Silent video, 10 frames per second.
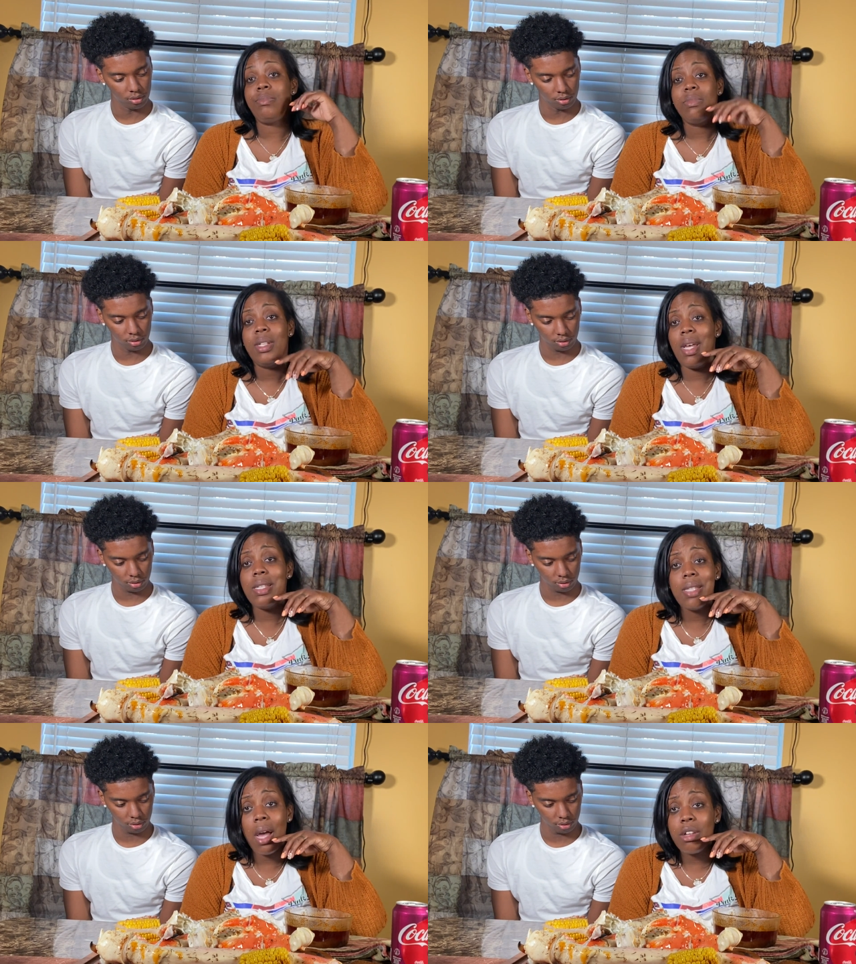Speaker 1: That's
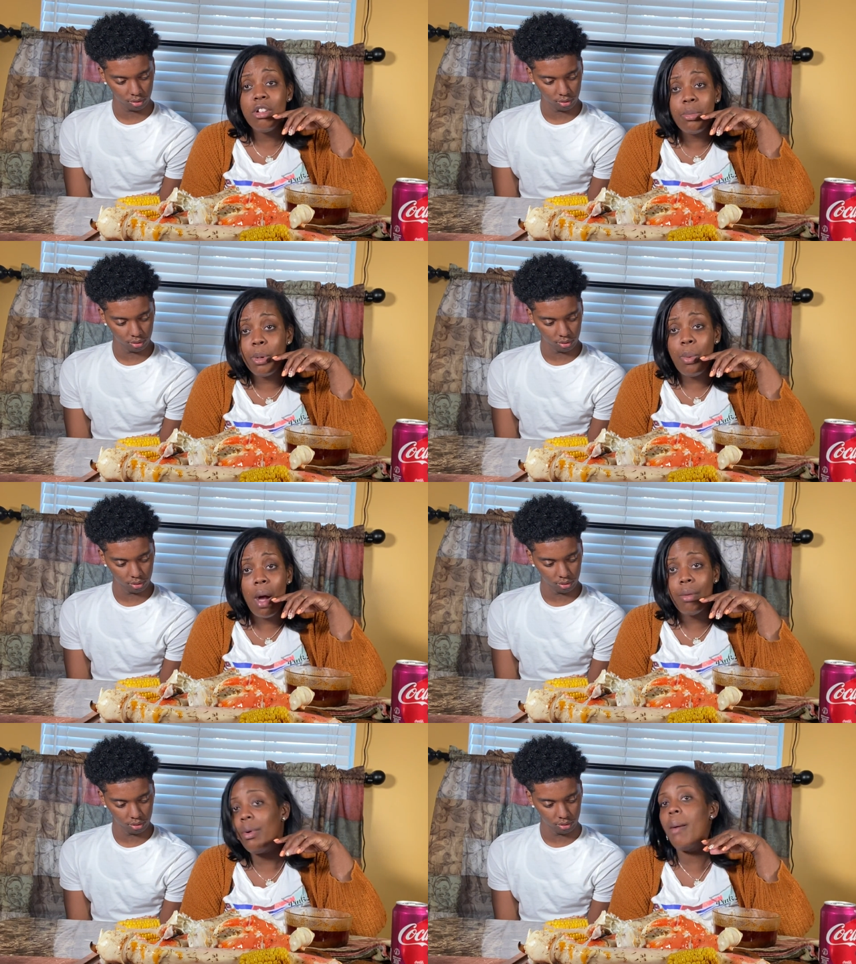not cute to be
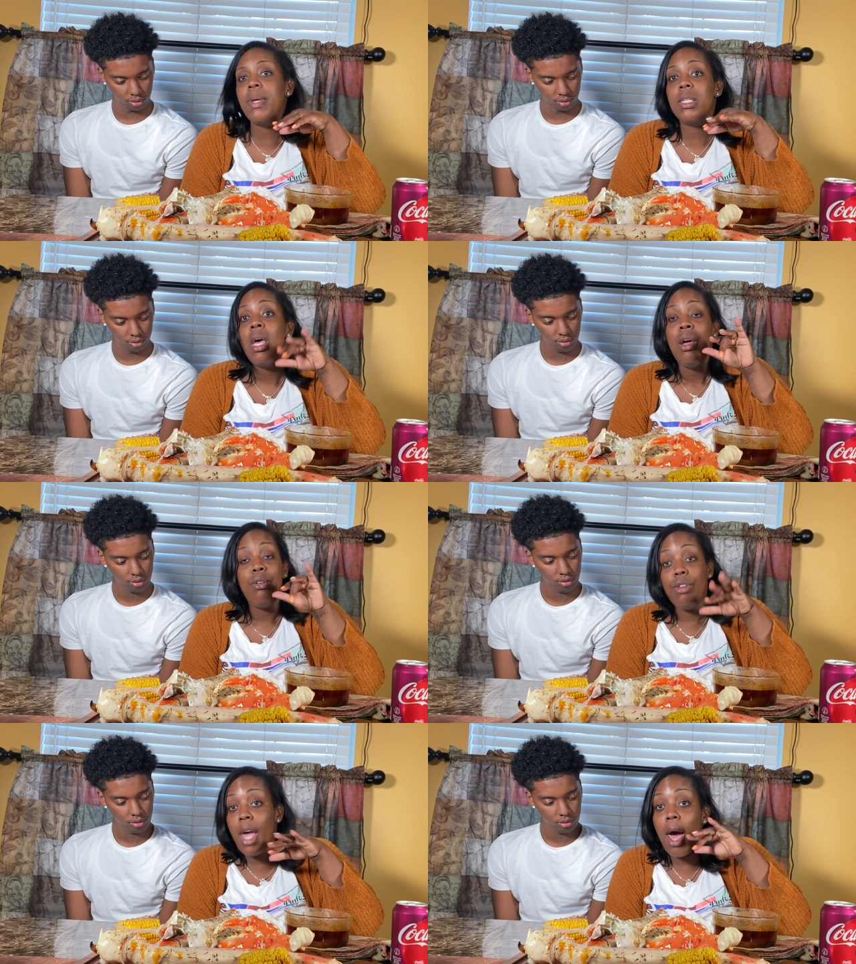walking around. Because do
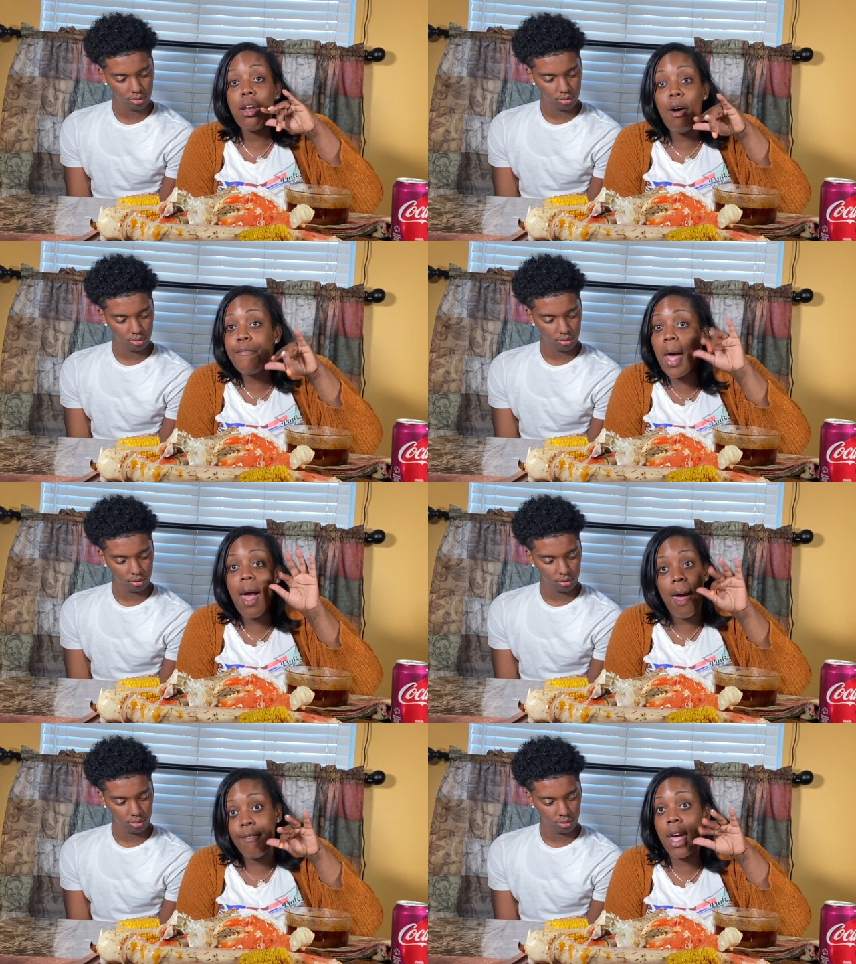y'all know if y'all
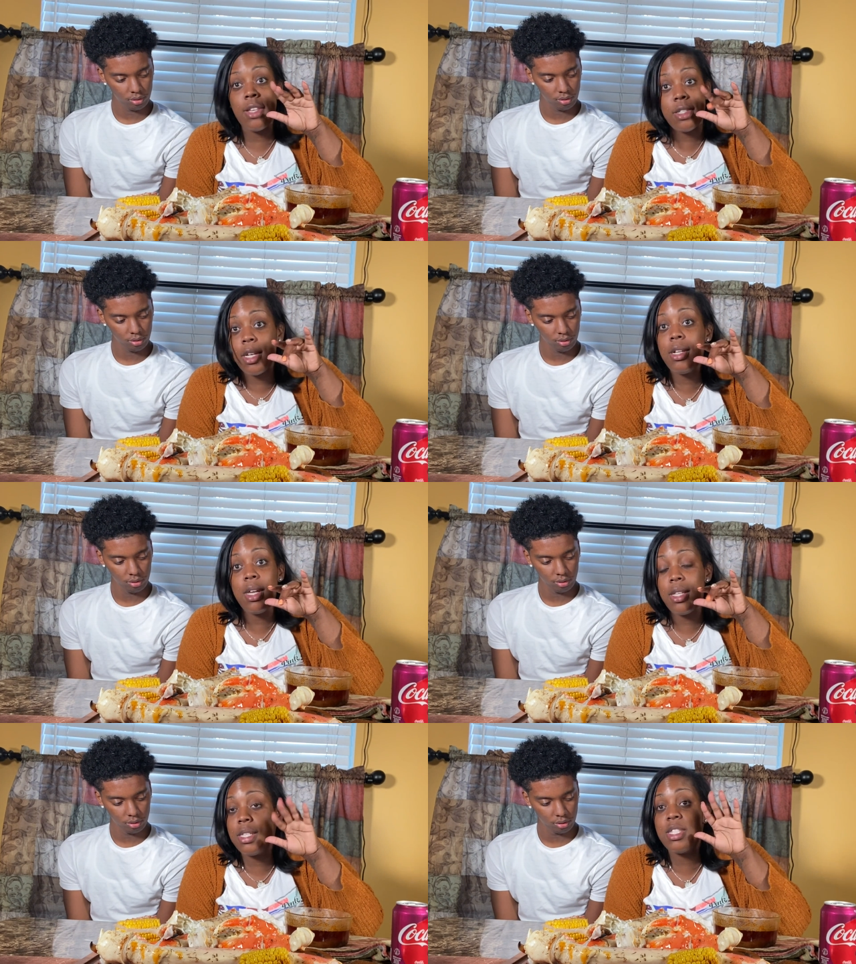have S T
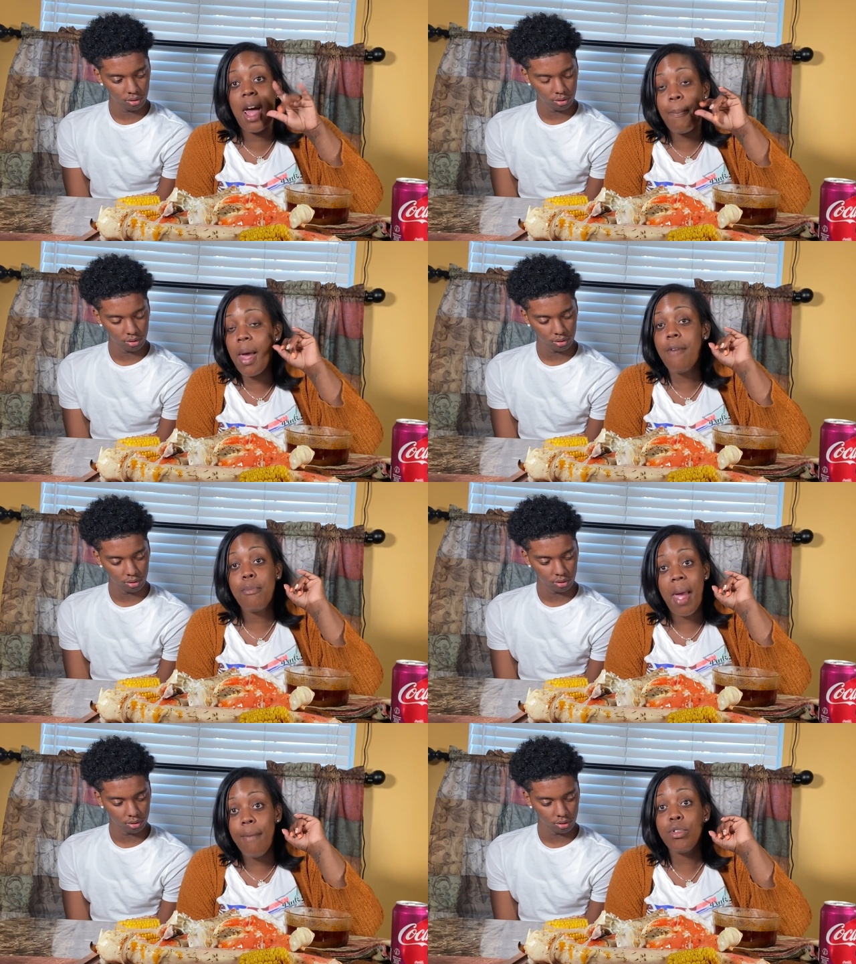Ds to stop y'all from
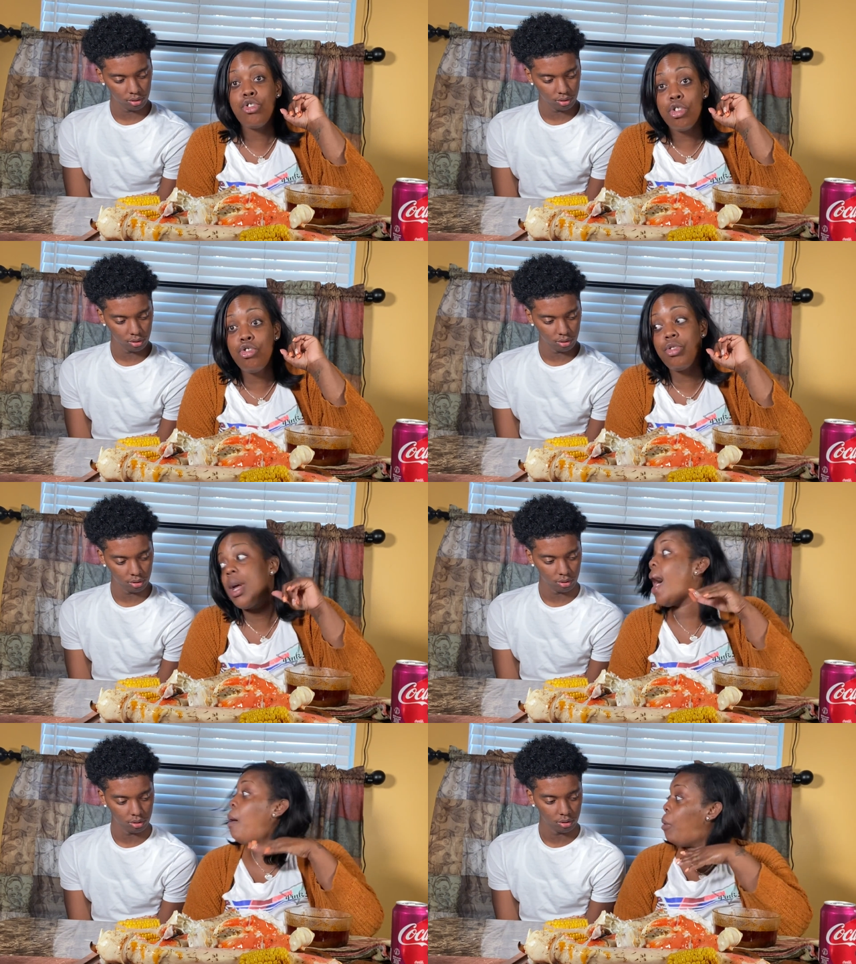having children?
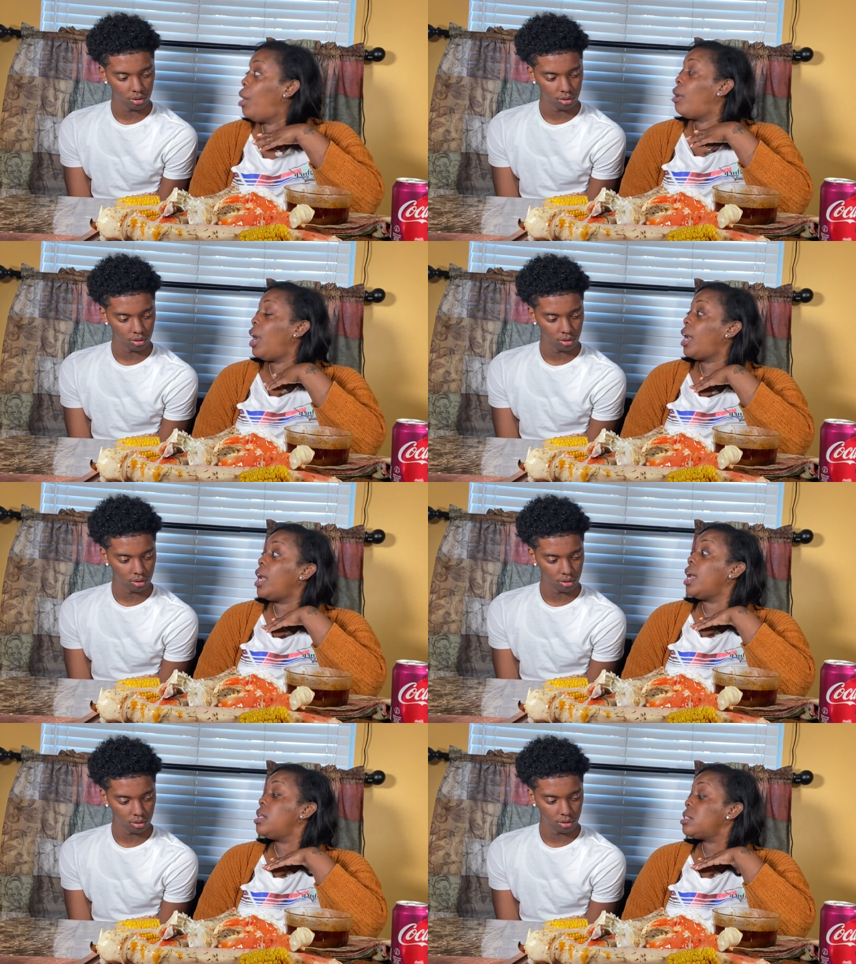I want
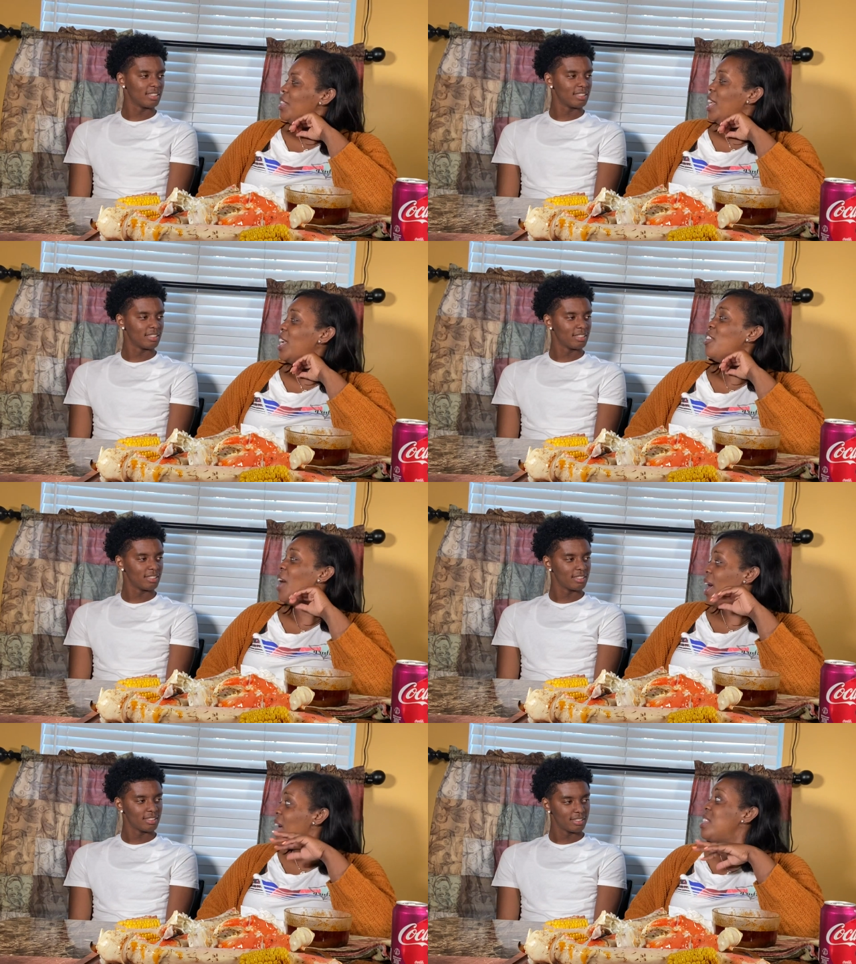grandkids. Nigga, you
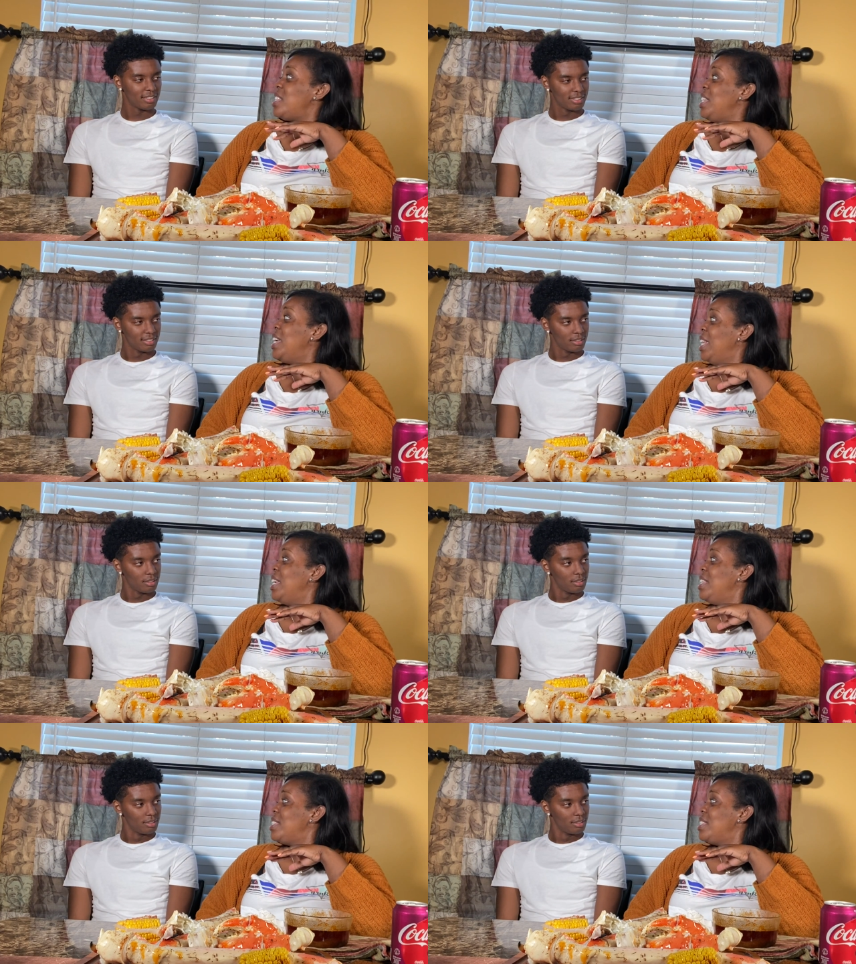got S T Ds.